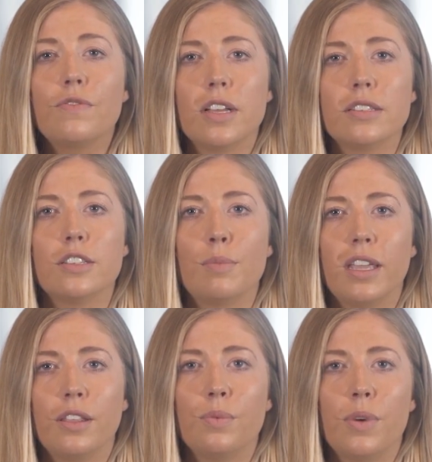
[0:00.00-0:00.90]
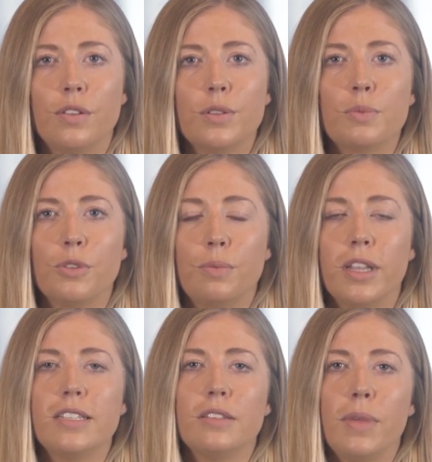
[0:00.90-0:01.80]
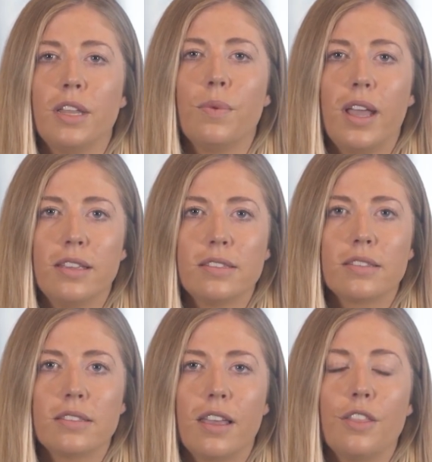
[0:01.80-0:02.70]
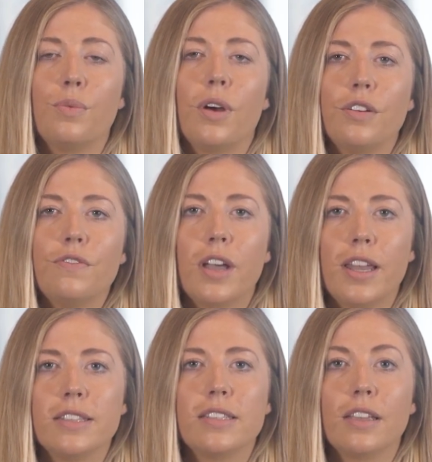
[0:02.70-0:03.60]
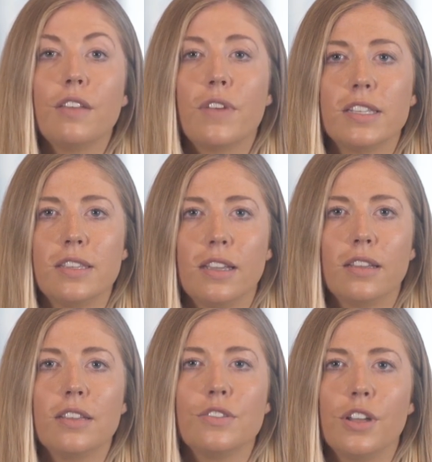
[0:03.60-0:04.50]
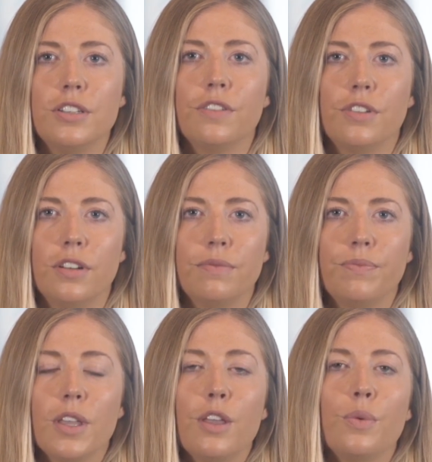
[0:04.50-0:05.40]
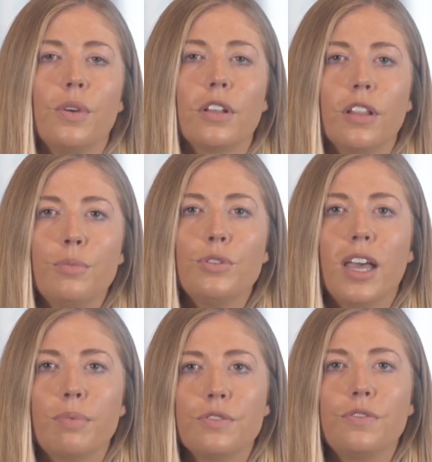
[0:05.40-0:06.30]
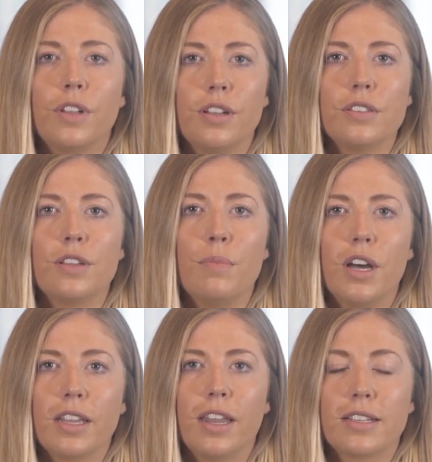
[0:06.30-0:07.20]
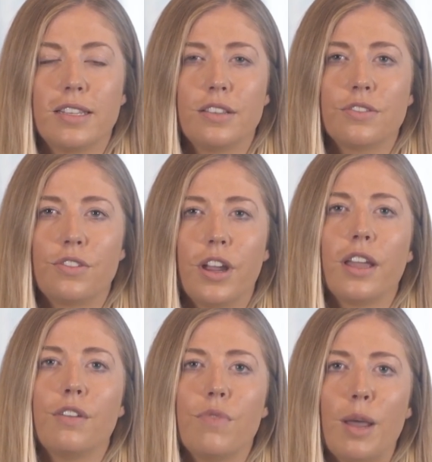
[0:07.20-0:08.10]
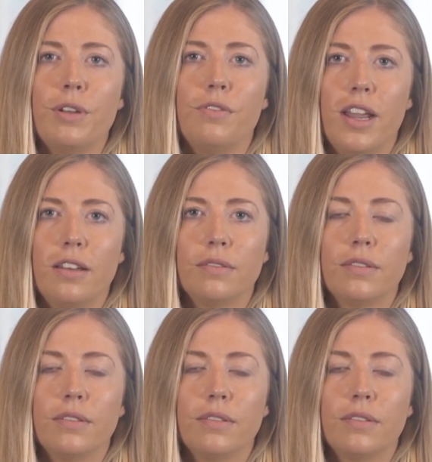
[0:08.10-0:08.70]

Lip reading: advances are making the world a smaller place in many ways, and the world of financing and investing is no different, with global capital flows and market access growing at a rapid rate.